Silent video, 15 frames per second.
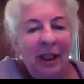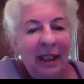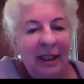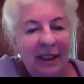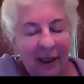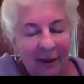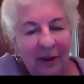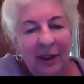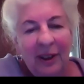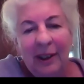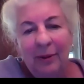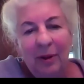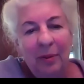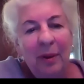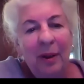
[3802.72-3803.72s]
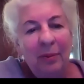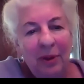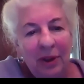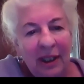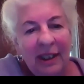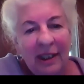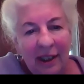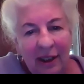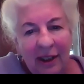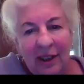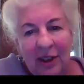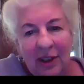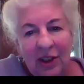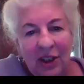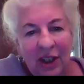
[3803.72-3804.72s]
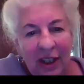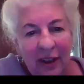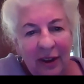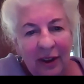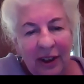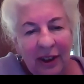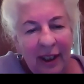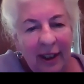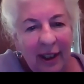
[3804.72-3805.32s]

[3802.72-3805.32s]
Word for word: but I definitely remember the Dalkon Shield